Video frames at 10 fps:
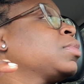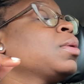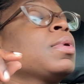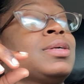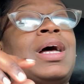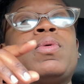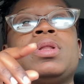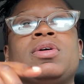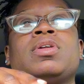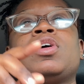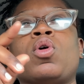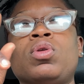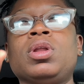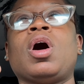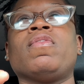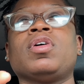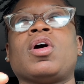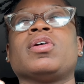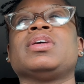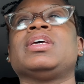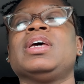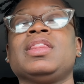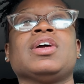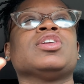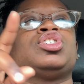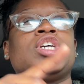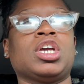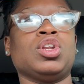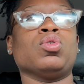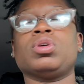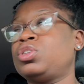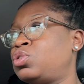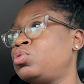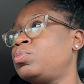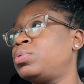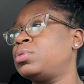because I would literally go to Olive Garden, get their chicken gnocchi soup